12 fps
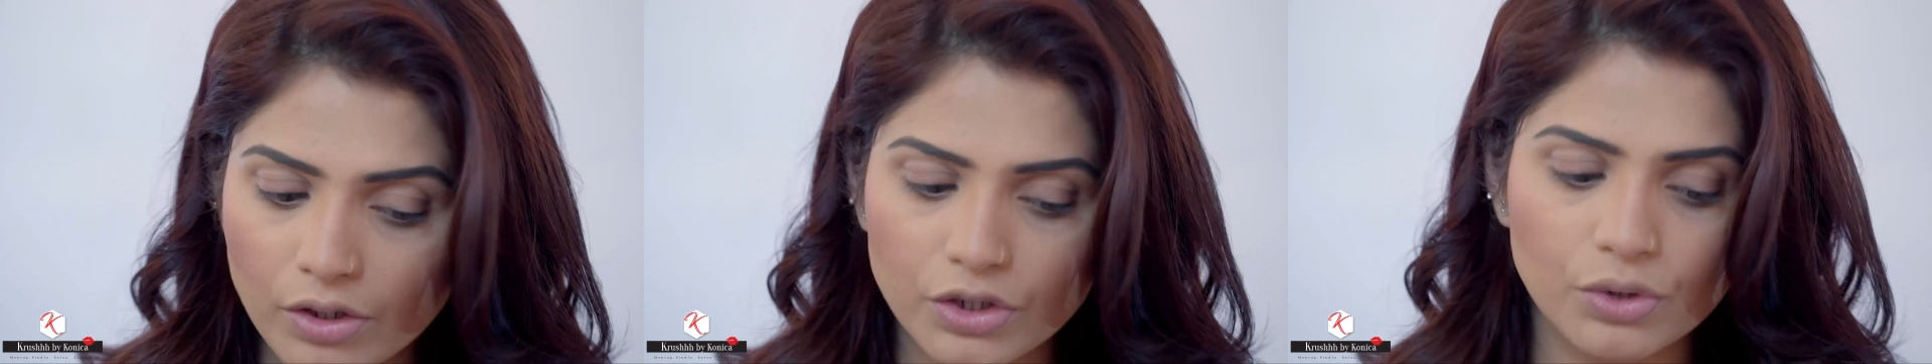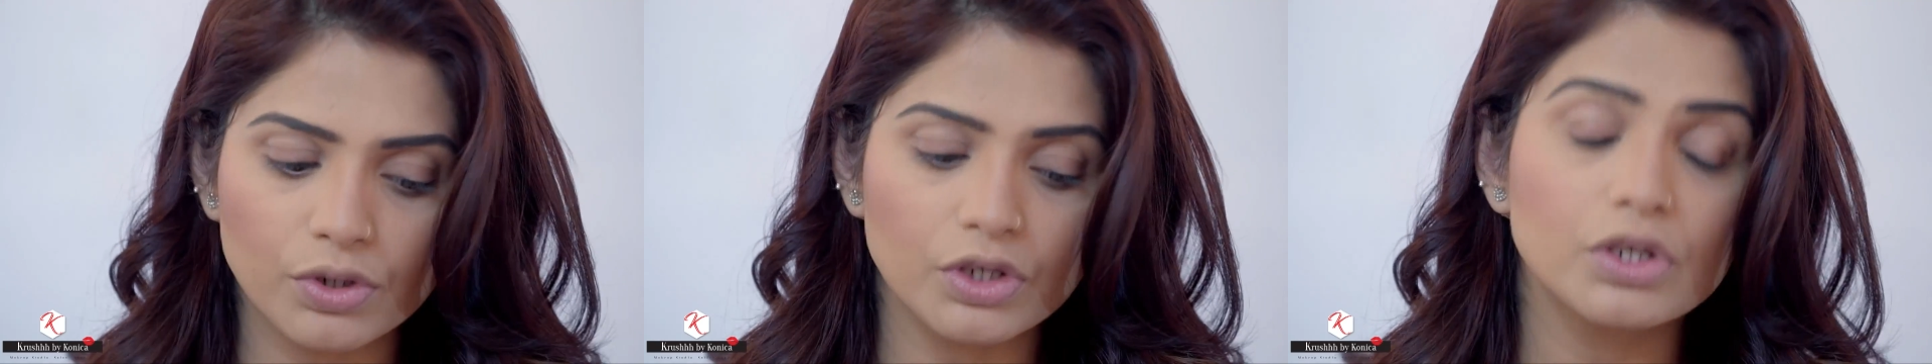
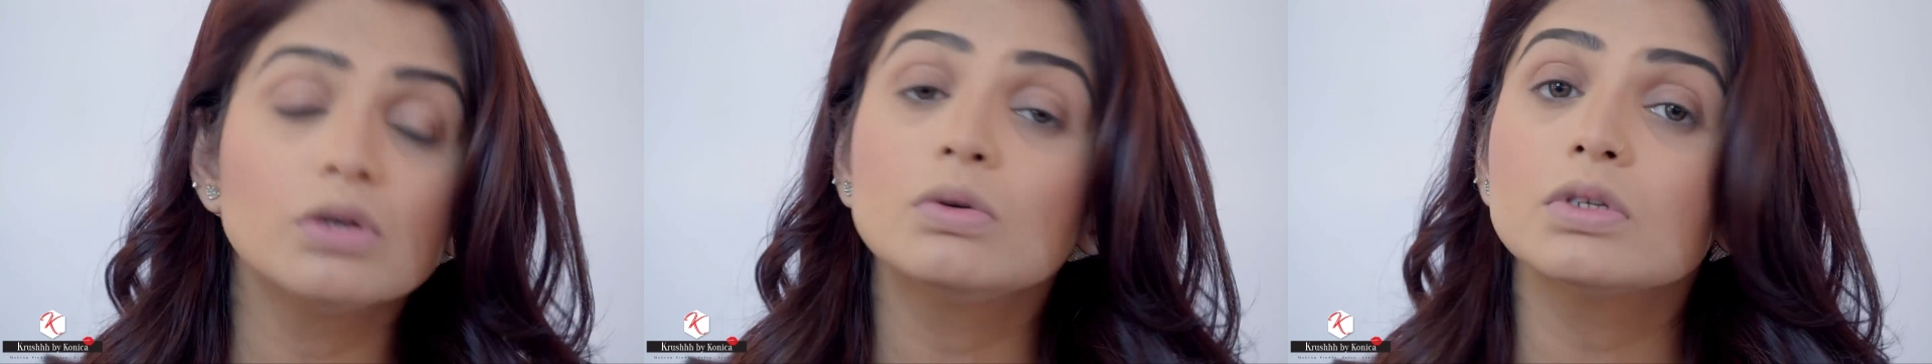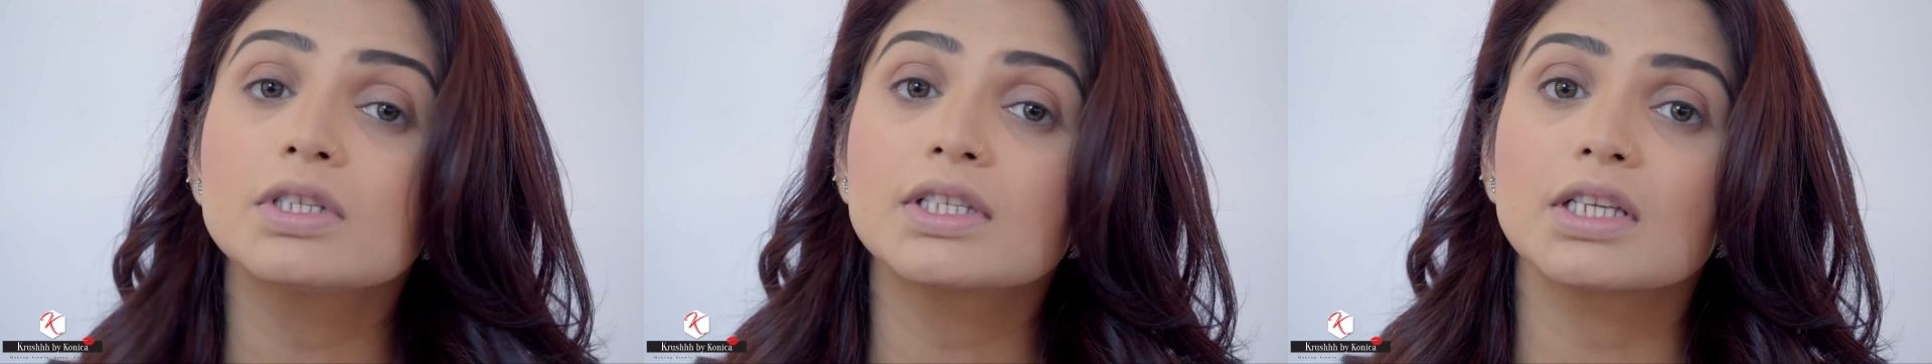you can
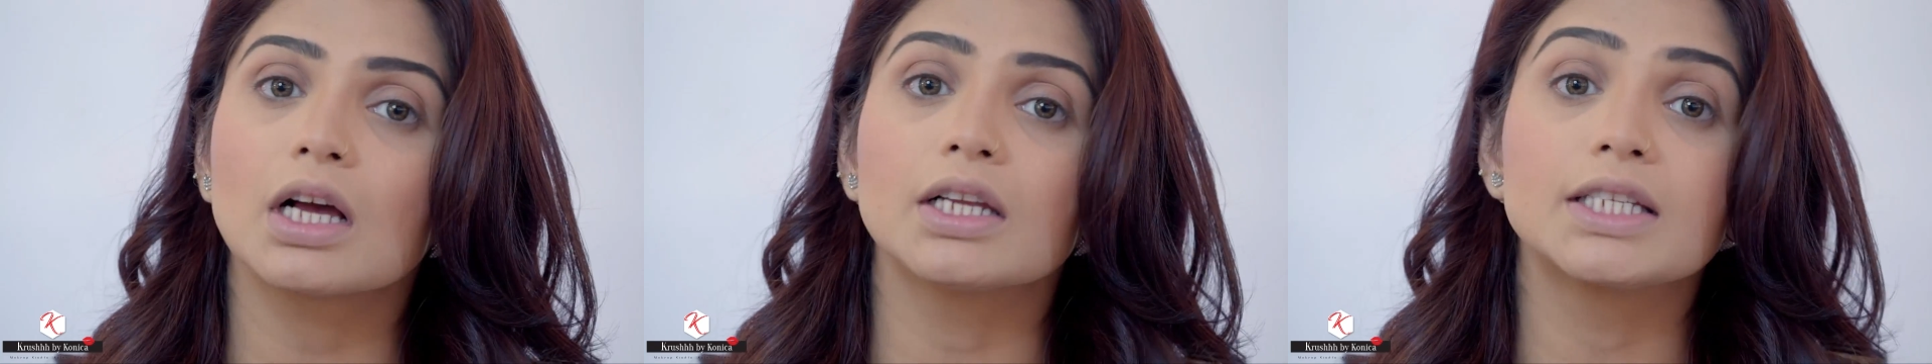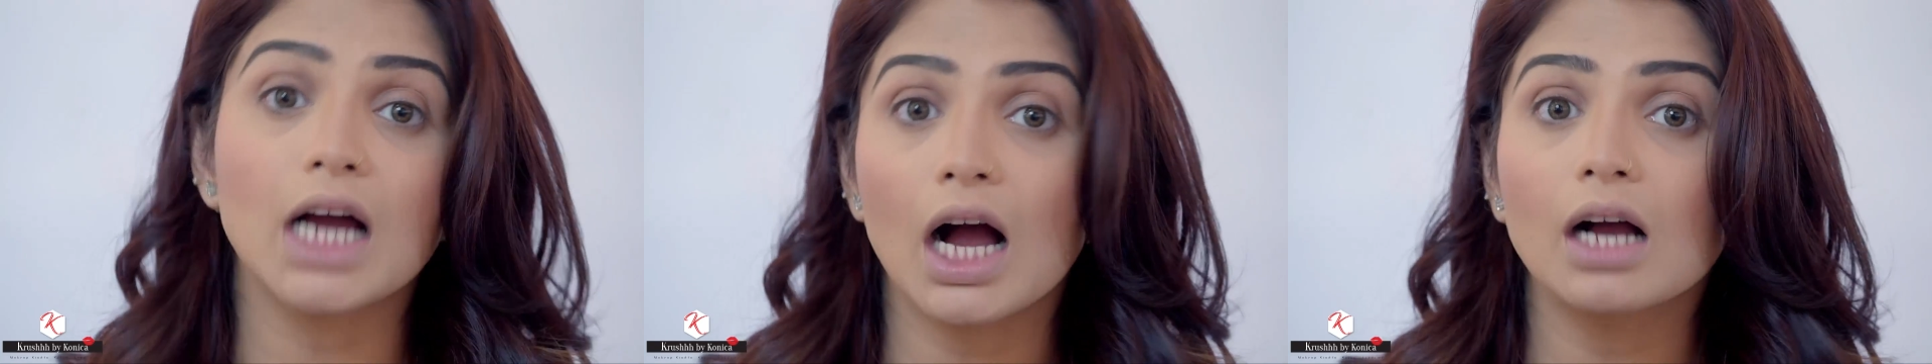use a
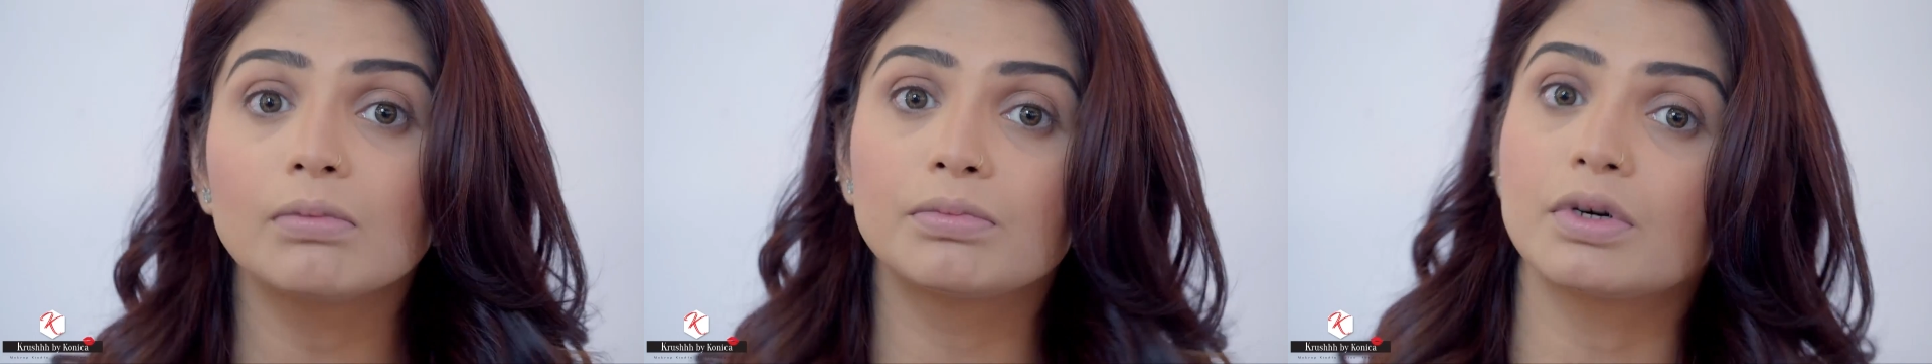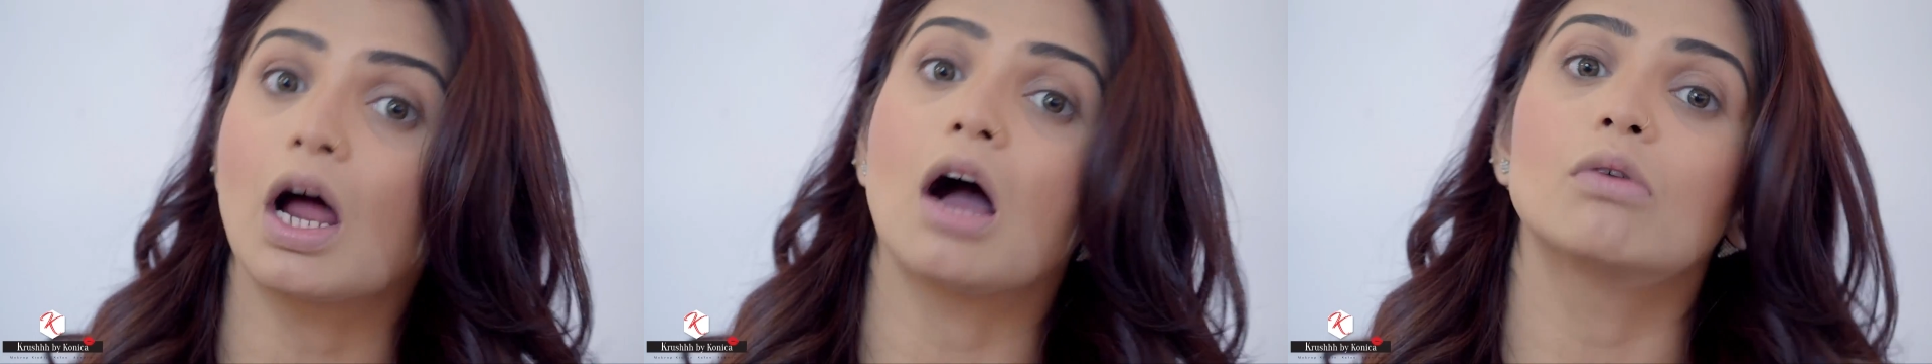dark
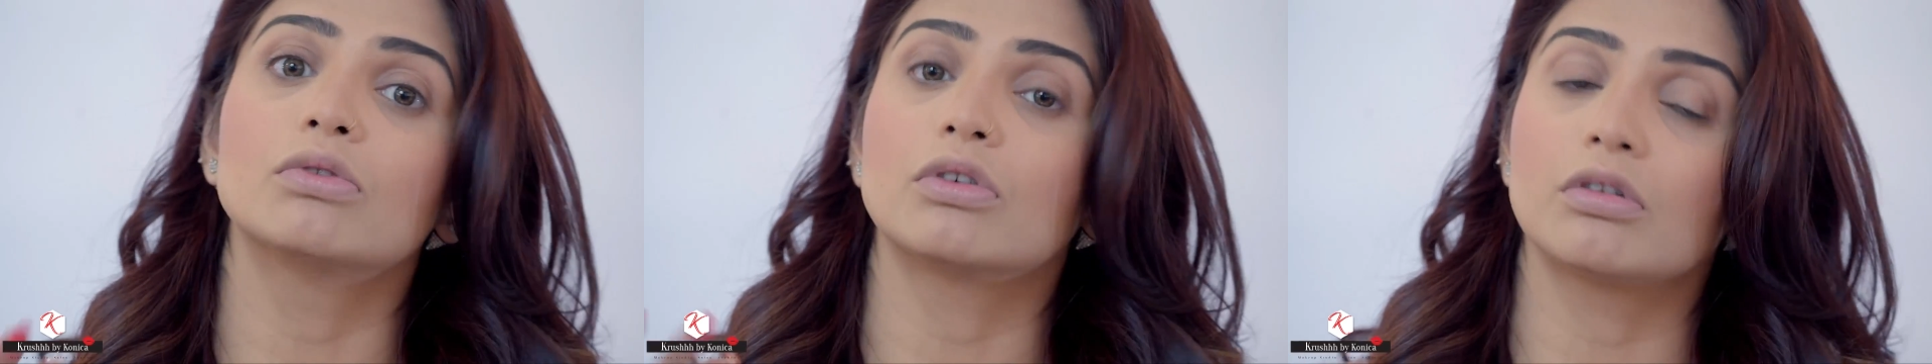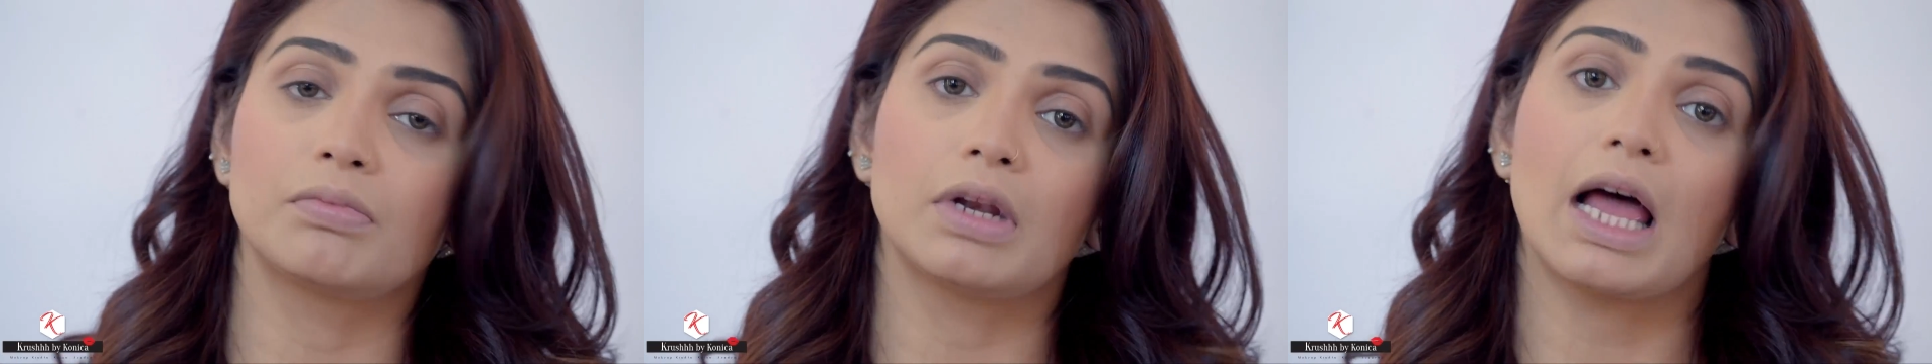brown
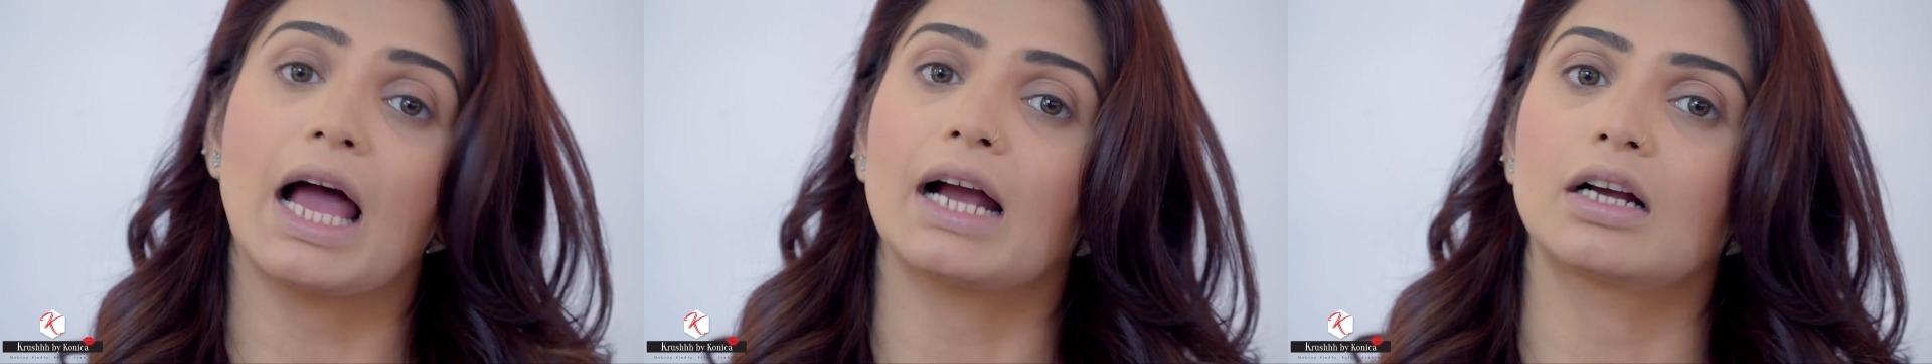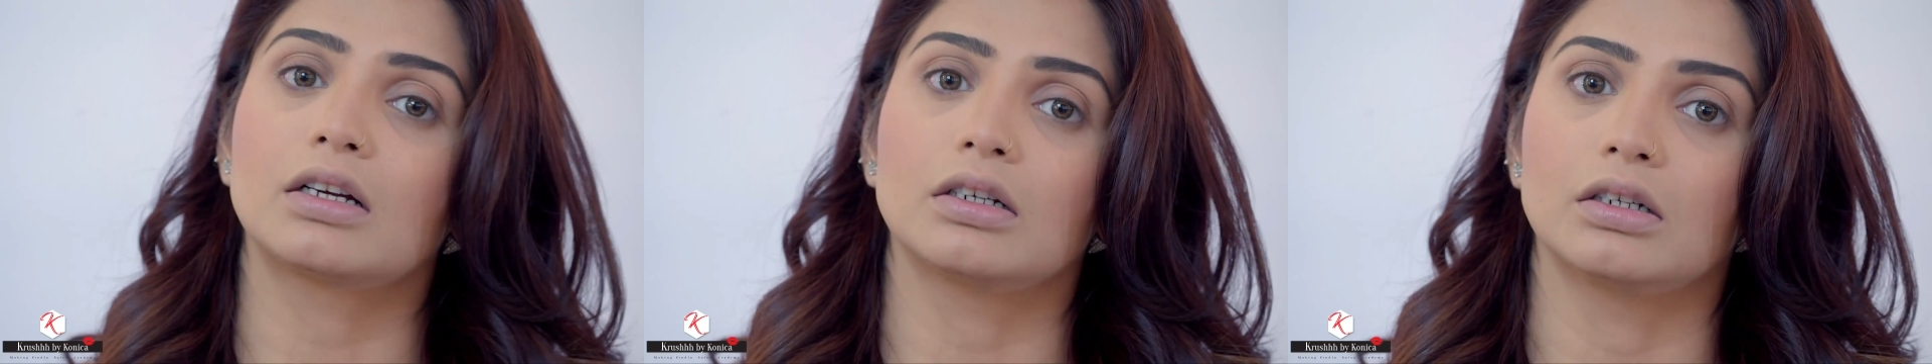or a black